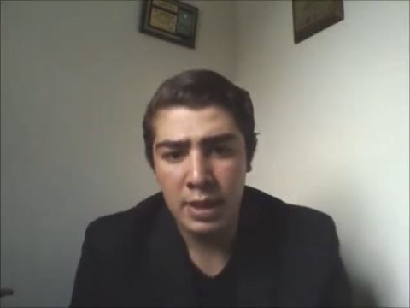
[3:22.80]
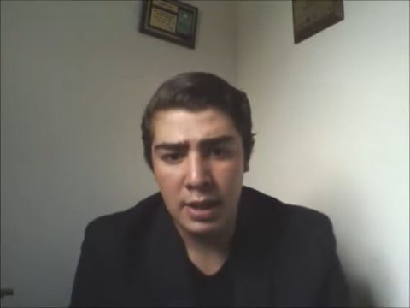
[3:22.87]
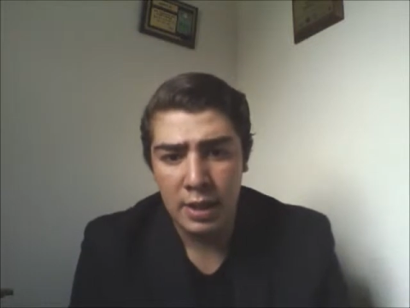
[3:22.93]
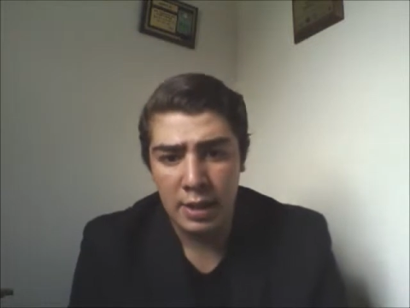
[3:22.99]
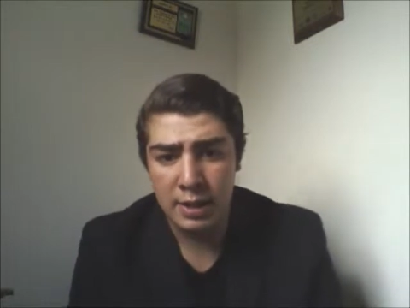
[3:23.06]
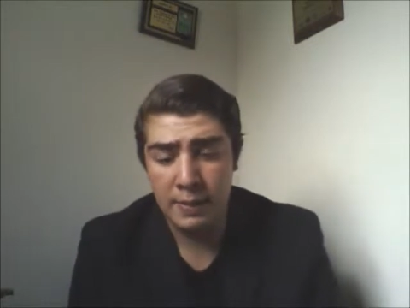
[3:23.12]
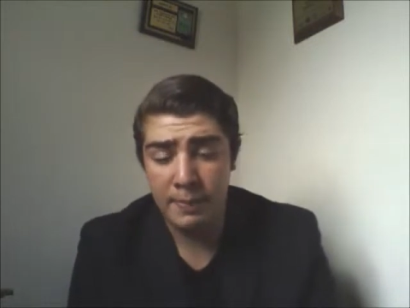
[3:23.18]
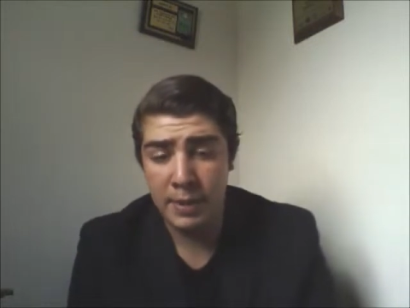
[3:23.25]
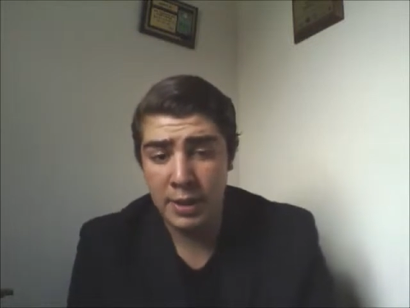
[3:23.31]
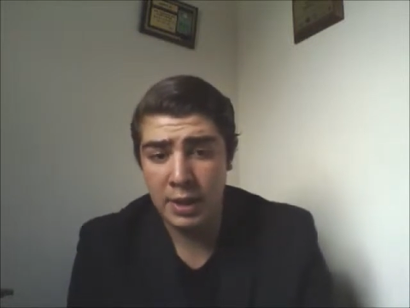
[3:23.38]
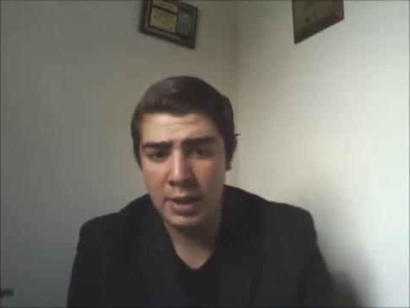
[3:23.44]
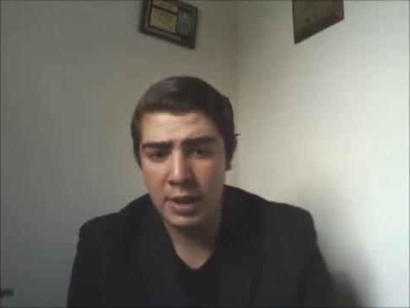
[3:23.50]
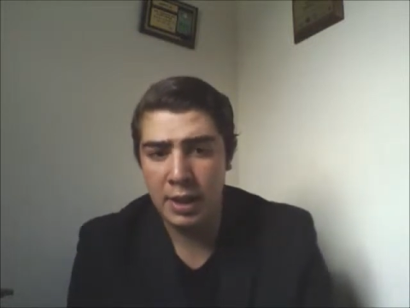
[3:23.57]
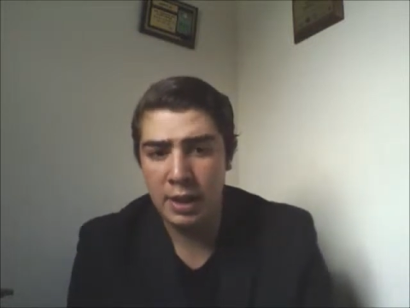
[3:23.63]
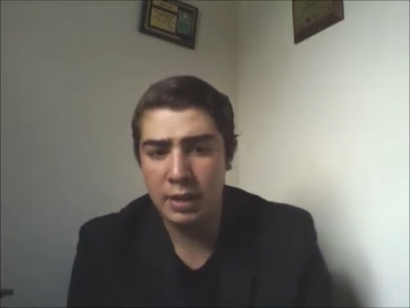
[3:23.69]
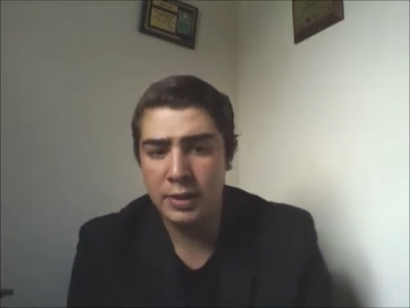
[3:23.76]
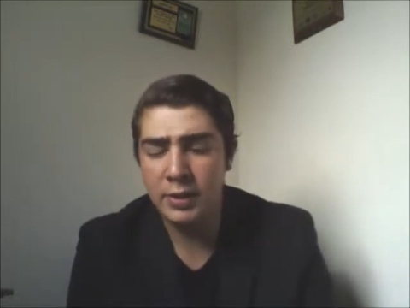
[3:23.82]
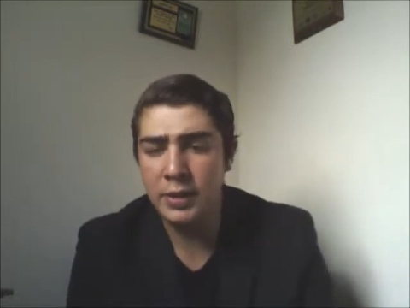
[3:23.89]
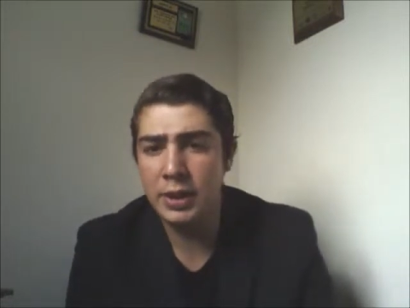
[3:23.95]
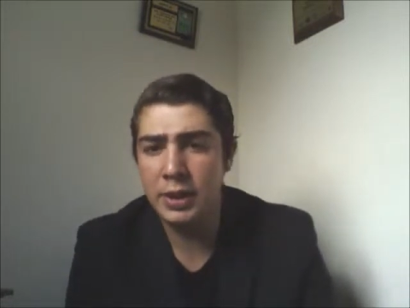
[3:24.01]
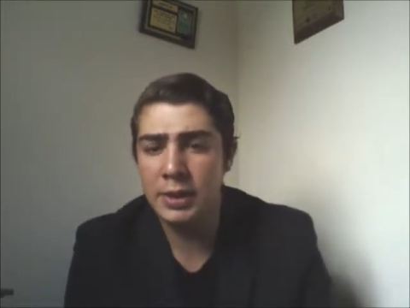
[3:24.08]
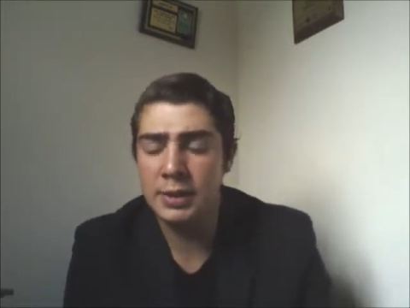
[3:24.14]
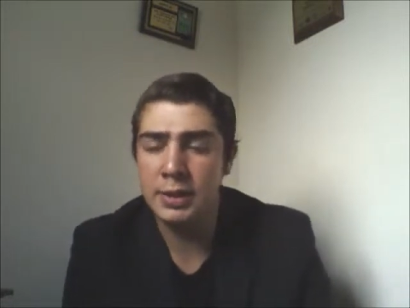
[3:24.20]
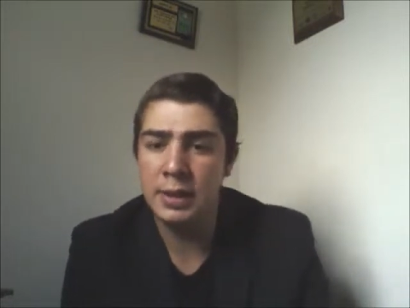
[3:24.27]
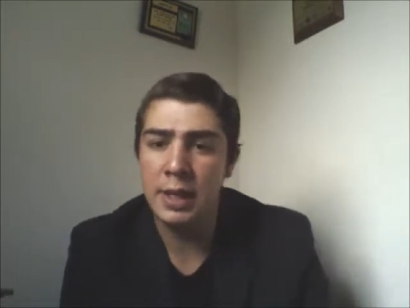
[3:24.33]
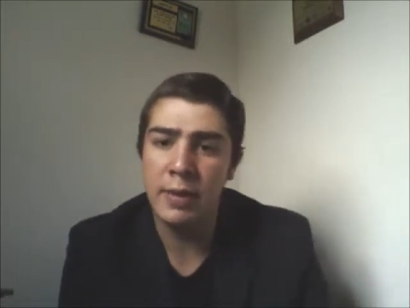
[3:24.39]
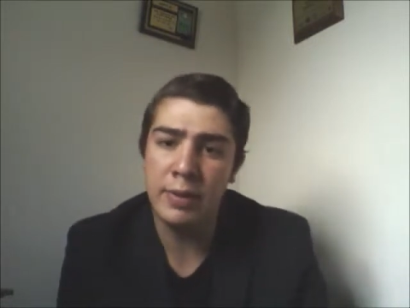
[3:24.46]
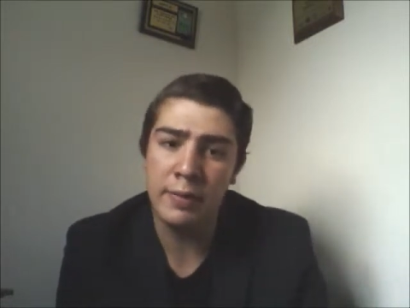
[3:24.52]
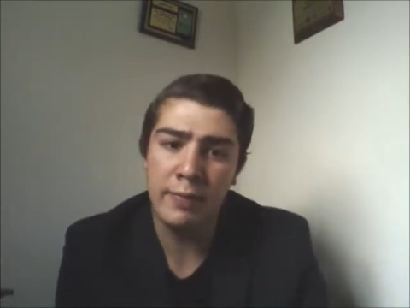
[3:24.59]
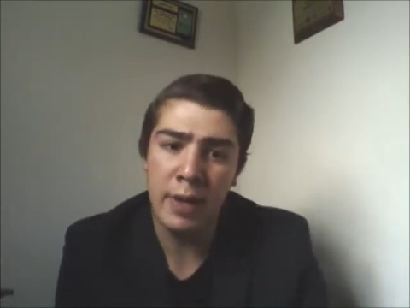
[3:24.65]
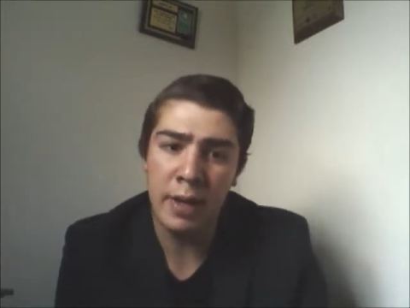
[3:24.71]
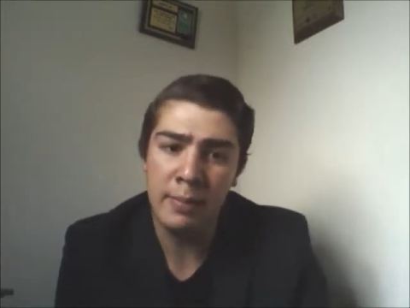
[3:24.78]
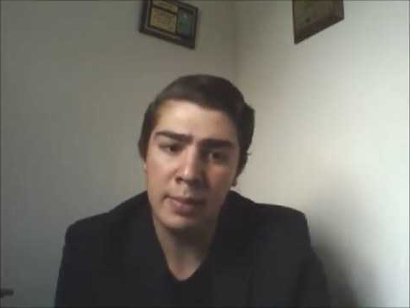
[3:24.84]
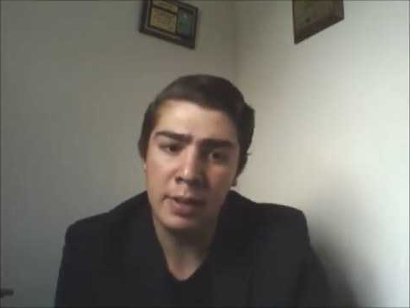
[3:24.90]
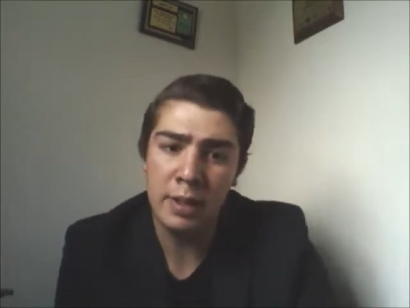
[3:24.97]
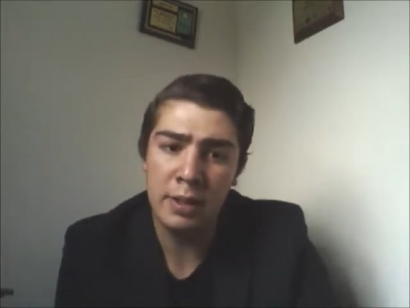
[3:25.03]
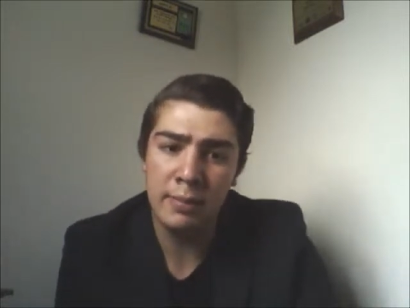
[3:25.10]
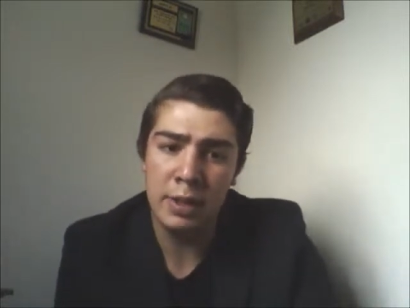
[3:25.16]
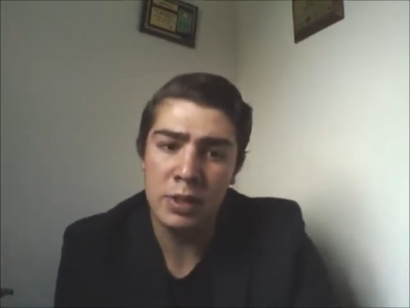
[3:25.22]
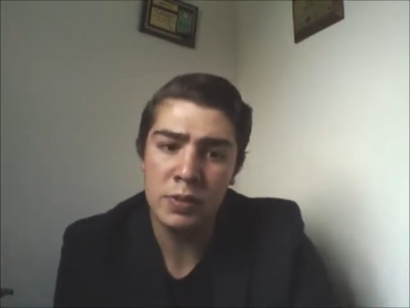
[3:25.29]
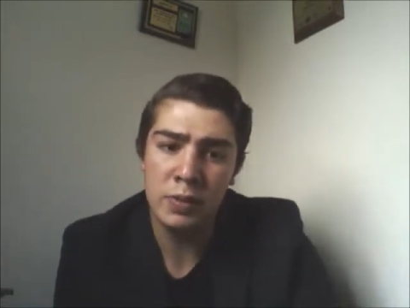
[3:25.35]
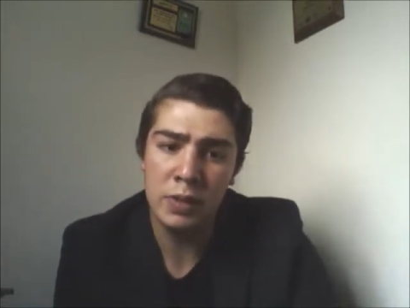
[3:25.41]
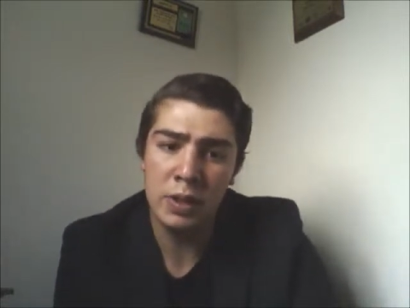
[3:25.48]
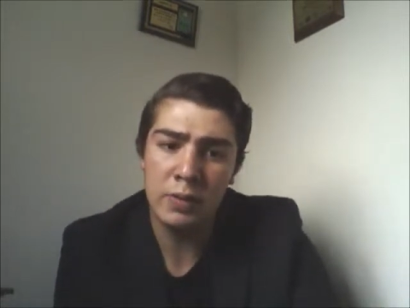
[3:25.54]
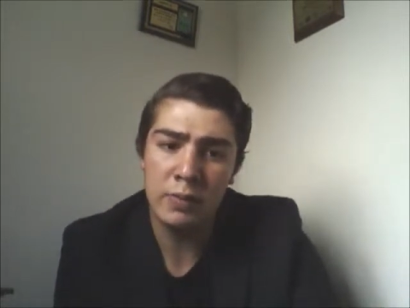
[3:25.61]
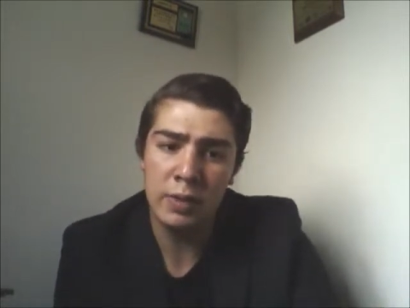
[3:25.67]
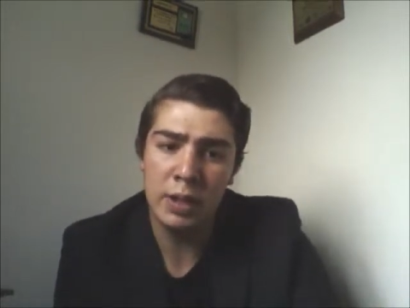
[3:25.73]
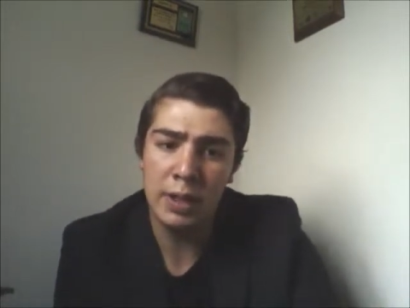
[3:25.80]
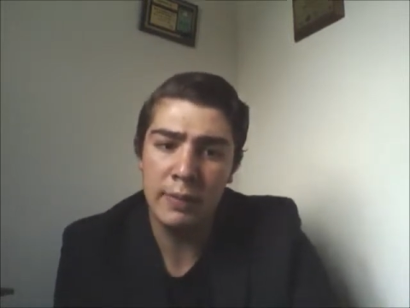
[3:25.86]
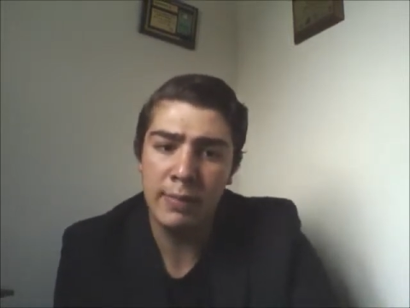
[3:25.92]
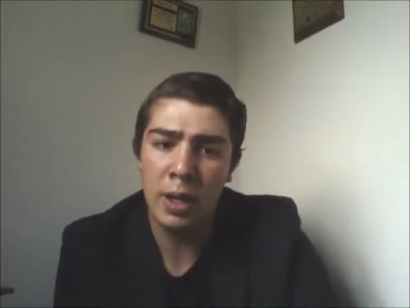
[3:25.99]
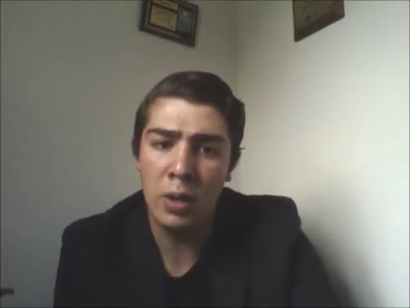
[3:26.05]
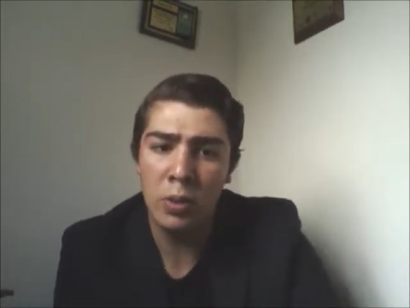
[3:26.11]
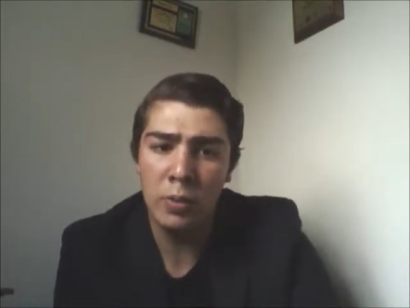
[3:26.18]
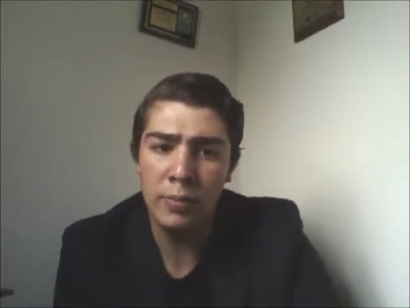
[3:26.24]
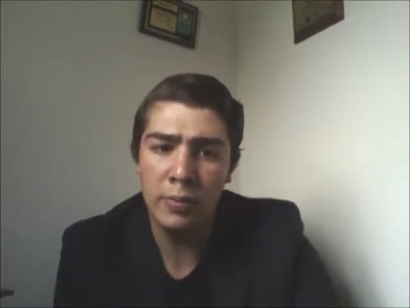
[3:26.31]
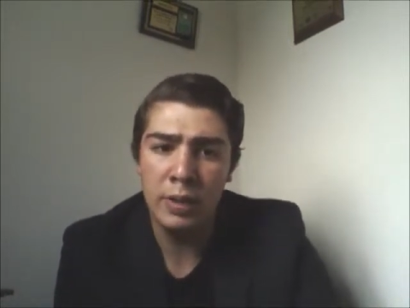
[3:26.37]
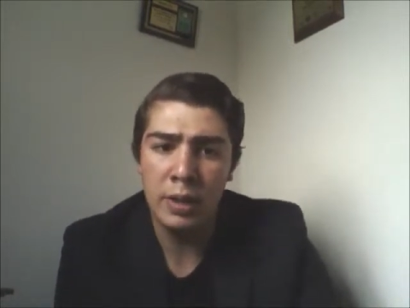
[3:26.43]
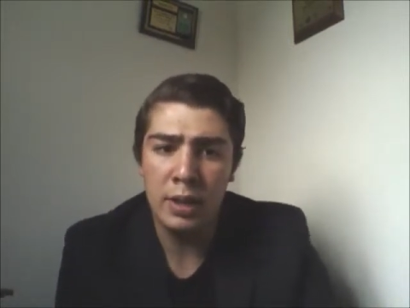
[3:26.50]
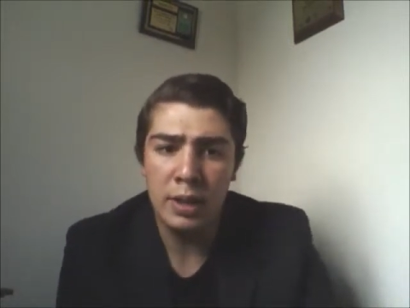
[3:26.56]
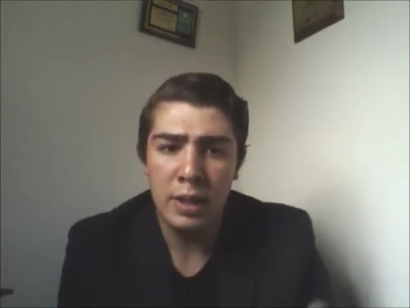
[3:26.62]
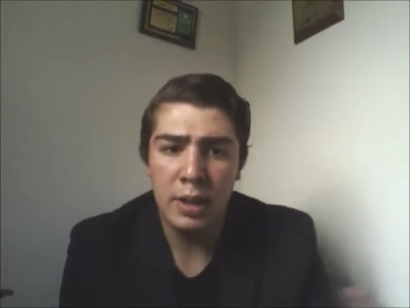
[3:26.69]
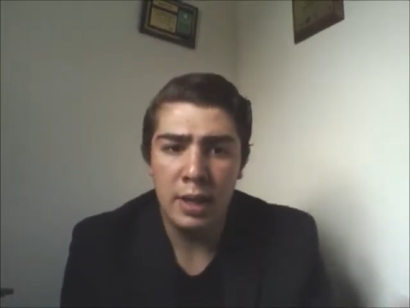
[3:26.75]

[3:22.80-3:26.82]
Independent elder is now the family, my children live home,